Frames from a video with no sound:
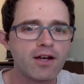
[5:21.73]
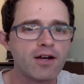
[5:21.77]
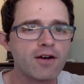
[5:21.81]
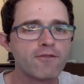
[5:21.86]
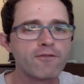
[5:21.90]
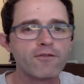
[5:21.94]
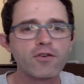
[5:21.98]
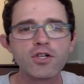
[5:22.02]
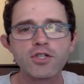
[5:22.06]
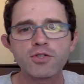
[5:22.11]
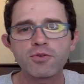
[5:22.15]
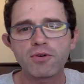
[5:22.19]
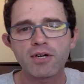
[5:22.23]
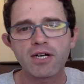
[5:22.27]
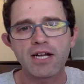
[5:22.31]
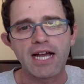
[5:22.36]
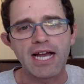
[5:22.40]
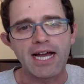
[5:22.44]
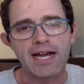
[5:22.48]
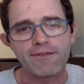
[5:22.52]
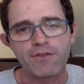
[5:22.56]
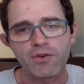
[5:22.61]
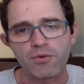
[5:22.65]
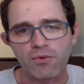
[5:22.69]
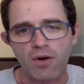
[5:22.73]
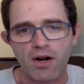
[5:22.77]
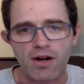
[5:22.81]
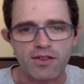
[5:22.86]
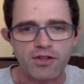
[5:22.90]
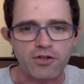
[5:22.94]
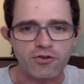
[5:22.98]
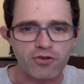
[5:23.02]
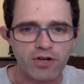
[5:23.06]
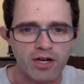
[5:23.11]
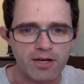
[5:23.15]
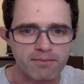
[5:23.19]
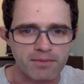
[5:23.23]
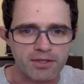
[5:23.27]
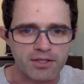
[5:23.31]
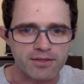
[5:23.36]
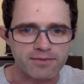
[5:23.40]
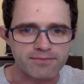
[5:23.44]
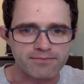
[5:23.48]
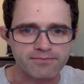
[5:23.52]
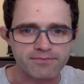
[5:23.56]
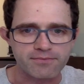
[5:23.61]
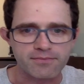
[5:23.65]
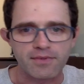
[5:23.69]
First, we're going to have you run on the treadmill
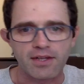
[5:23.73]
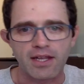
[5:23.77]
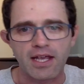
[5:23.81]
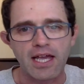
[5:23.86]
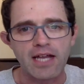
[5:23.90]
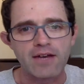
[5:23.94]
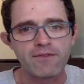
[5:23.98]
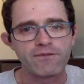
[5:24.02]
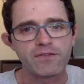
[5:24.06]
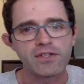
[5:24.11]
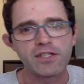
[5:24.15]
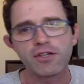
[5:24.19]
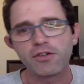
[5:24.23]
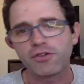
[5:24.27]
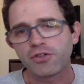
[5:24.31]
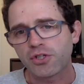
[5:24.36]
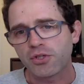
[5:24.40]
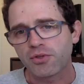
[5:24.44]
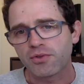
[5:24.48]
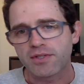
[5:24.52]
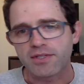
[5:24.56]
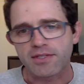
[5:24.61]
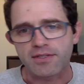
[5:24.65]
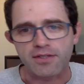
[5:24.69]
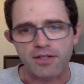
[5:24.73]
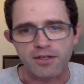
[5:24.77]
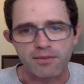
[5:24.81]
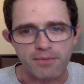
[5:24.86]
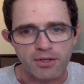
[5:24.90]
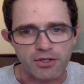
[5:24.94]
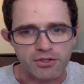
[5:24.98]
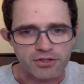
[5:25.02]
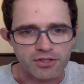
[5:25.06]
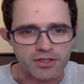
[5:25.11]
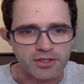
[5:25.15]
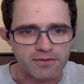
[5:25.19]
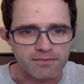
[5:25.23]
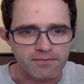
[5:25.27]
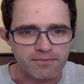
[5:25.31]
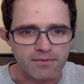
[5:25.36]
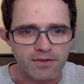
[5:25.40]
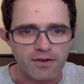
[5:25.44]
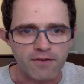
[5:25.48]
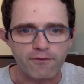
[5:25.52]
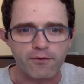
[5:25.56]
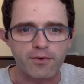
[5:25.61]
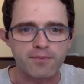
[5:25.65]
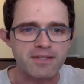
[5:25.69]
and video you in slow motion
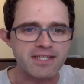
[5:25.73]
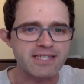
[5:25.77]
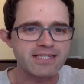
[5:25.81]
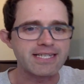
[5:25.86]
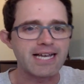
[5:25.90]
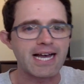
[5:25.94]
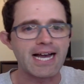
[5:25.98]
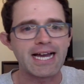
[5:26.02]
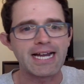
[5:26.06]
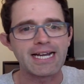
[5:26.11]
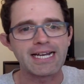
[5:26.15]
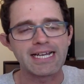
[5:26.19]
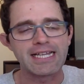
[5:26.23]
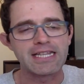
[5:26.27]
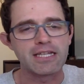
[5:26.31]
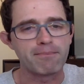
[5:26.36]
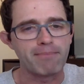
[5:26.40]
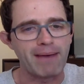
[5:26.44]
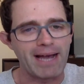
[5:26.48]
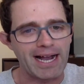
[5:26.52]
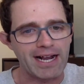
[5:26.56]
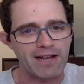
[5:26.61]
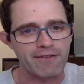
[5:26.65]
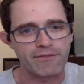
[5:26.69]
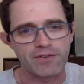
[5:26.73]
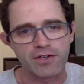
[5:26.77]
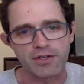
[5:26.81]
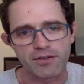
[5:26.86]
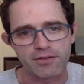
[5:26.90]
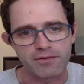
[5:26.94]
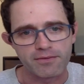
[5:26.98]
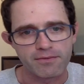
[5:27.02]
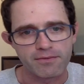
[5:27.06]
from the side and the back view.